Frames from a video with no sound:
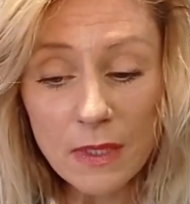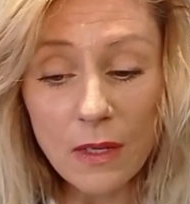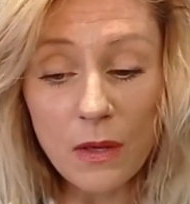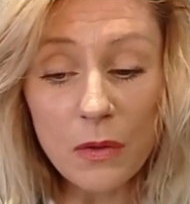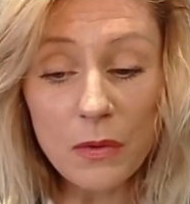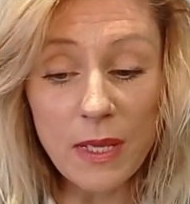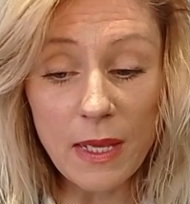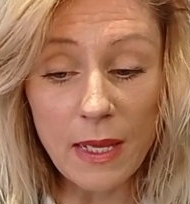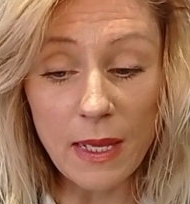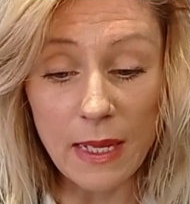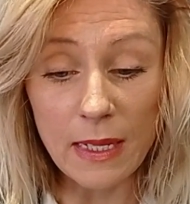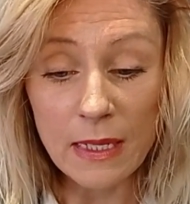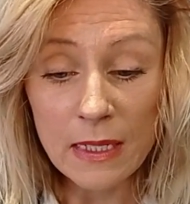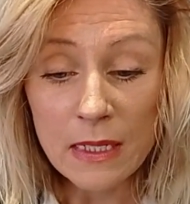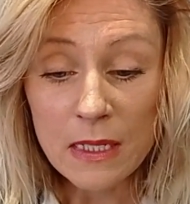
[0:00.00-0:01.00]

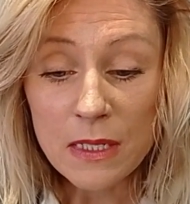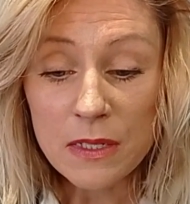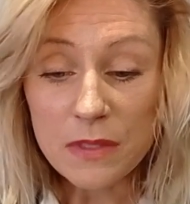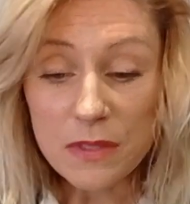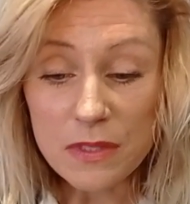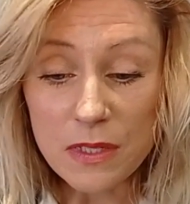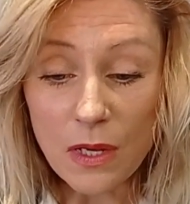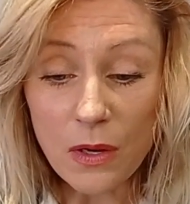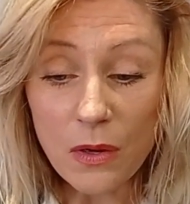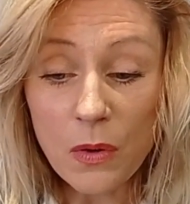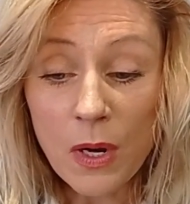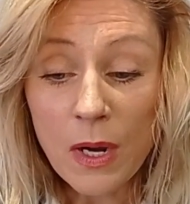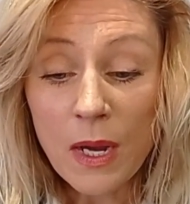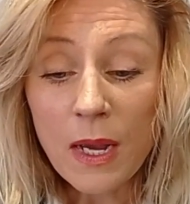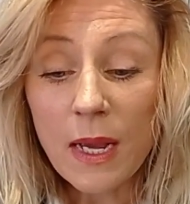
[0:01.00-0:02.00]
Okay,
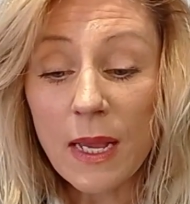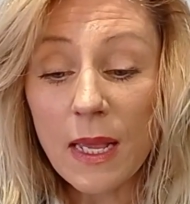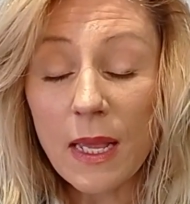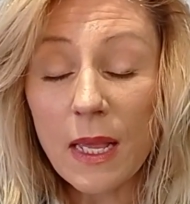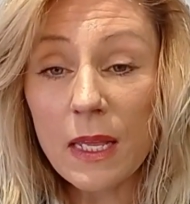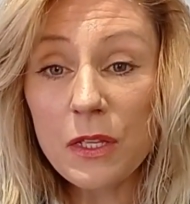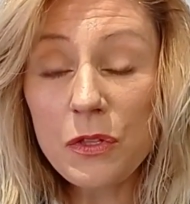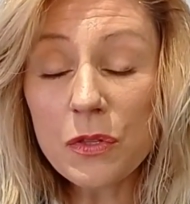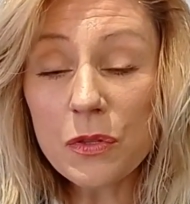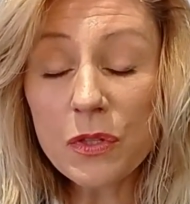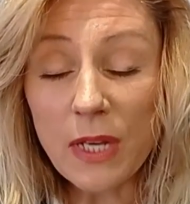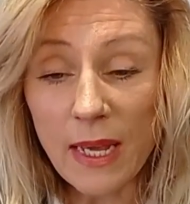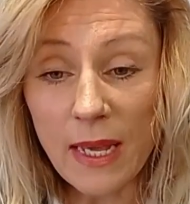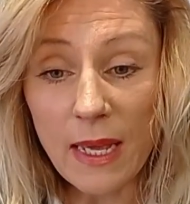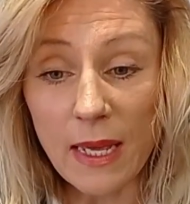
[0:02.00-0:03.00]
so you
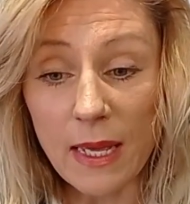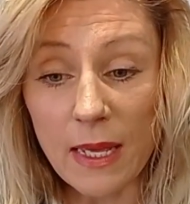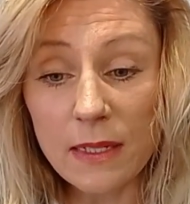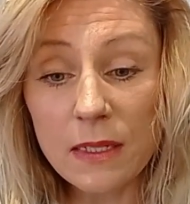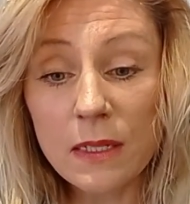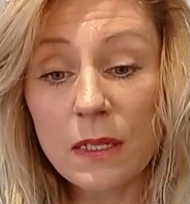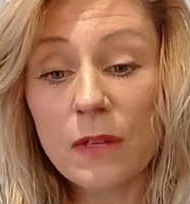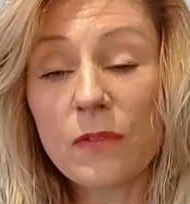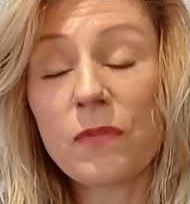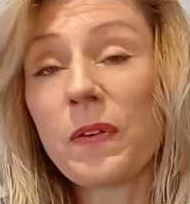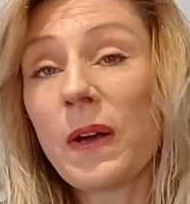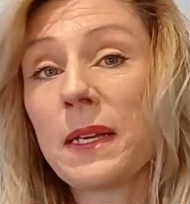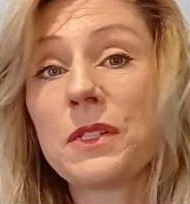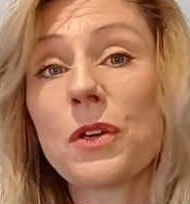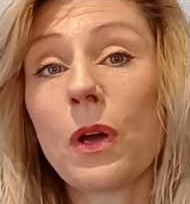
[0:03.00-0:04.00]
can
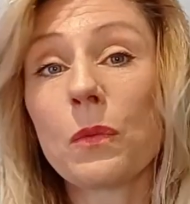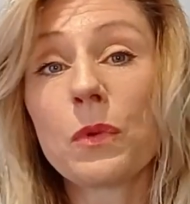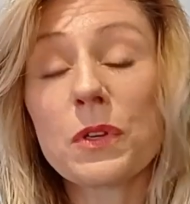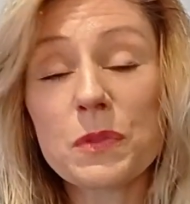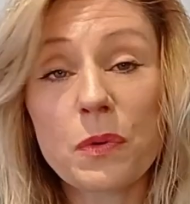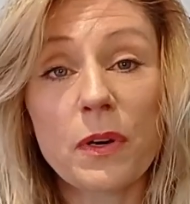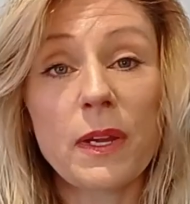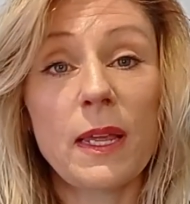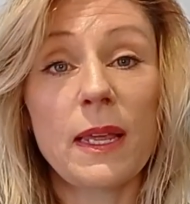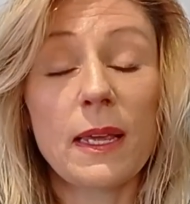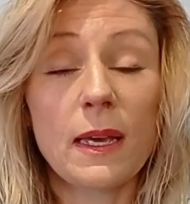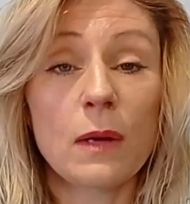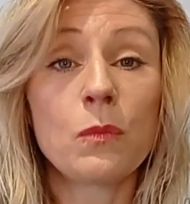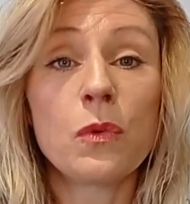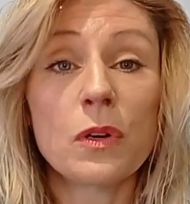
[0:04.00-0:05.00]
find out what's working
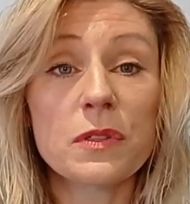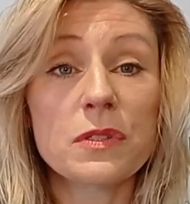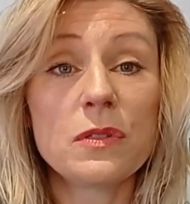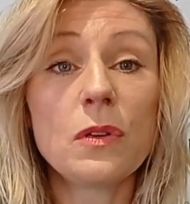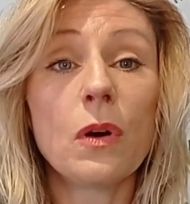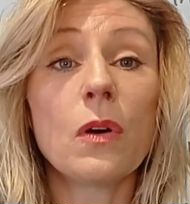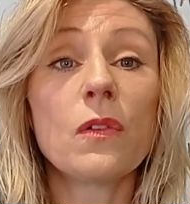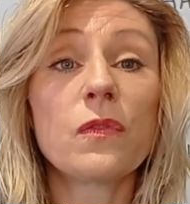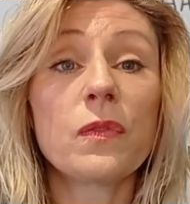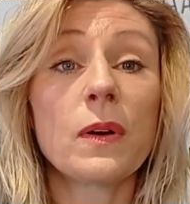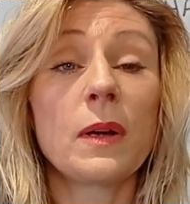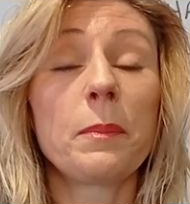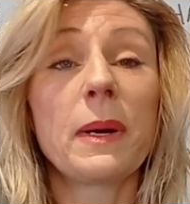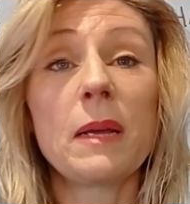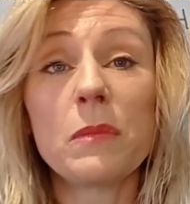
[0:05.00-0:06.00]
and what's not
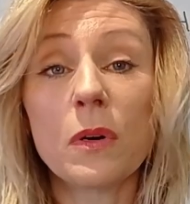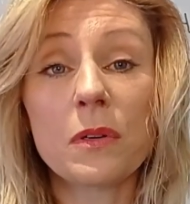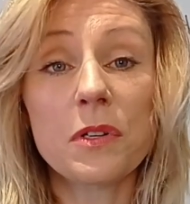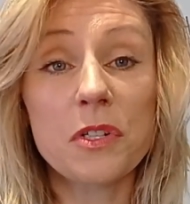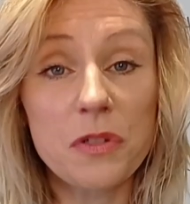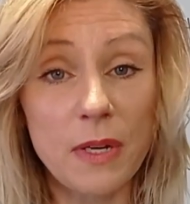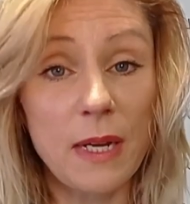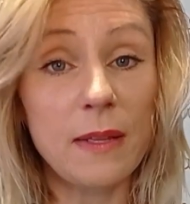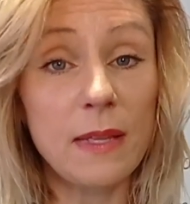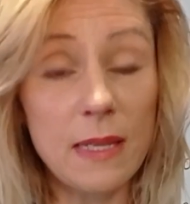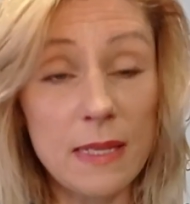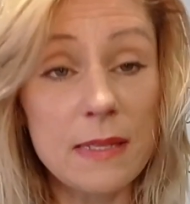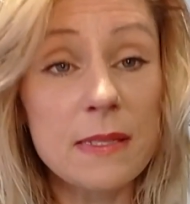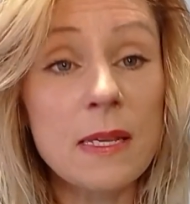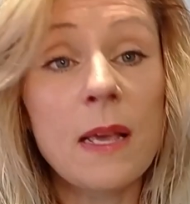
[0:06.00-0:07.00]
by monitoring
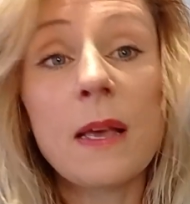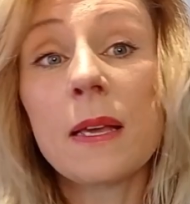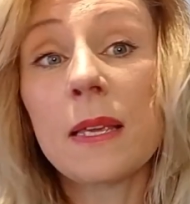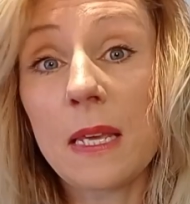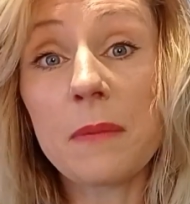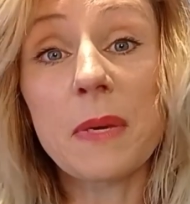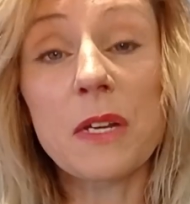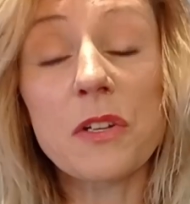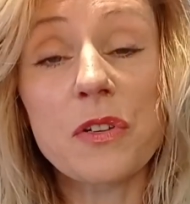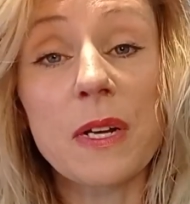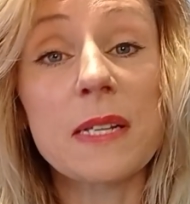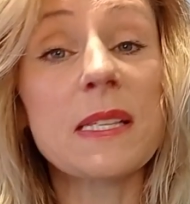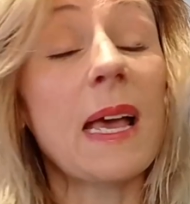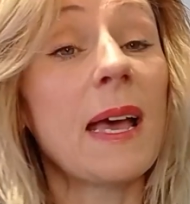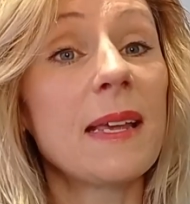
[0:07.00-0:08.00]
these key
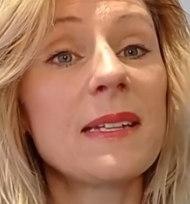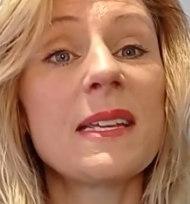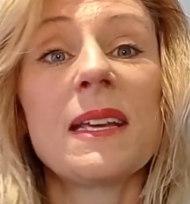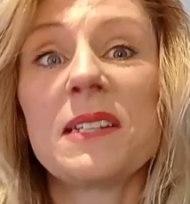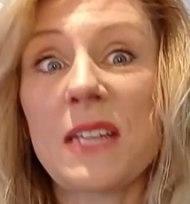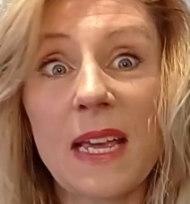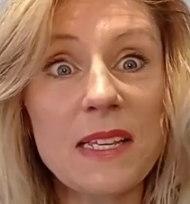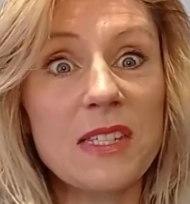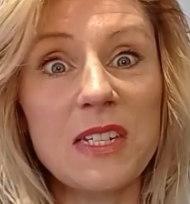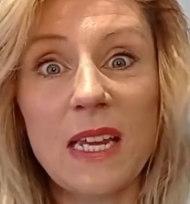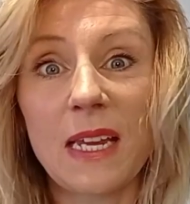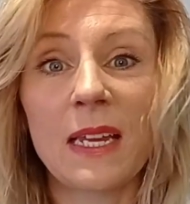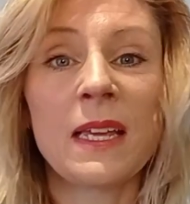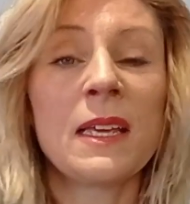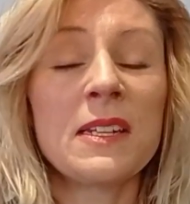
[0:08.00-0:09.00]
metrics and
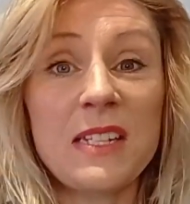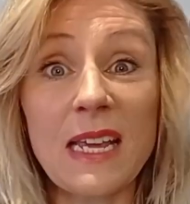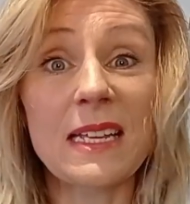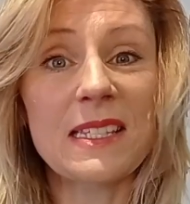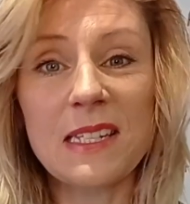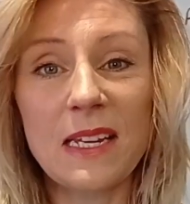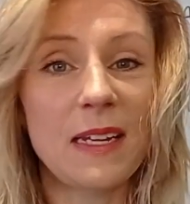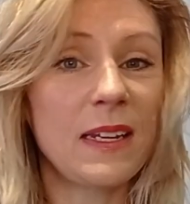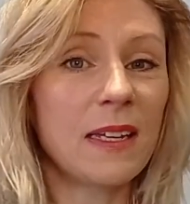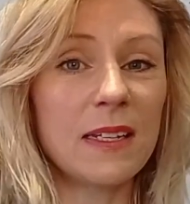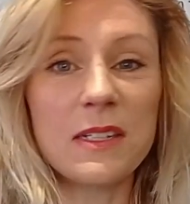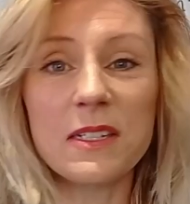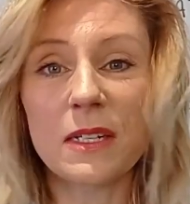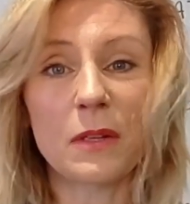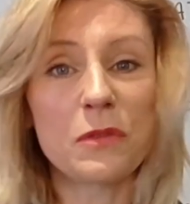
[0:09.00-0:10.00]
testing
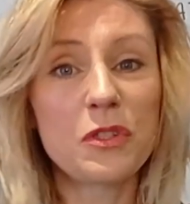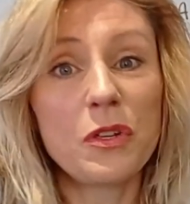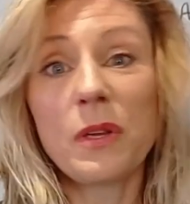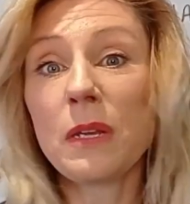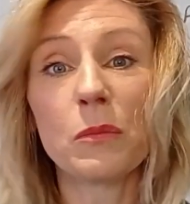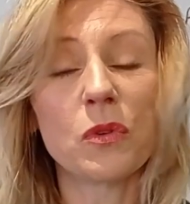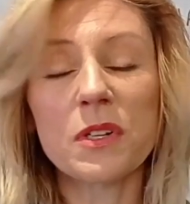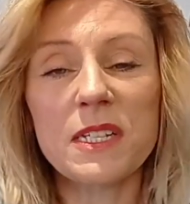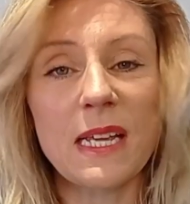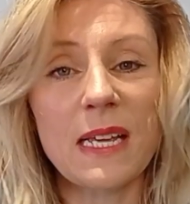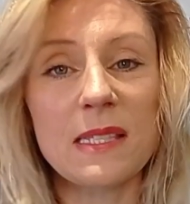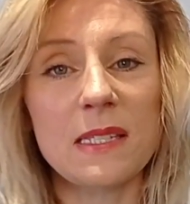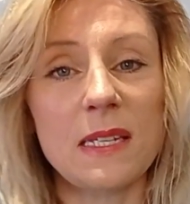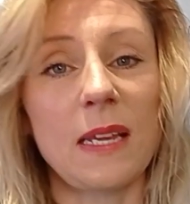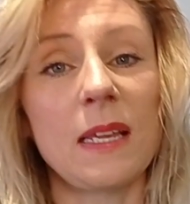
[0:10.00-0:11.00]
and doing more
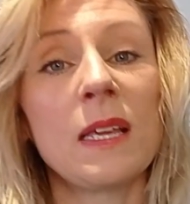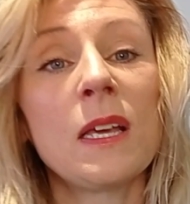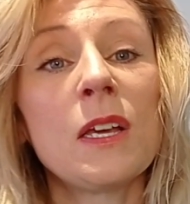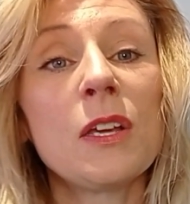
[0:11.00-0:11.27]
testing.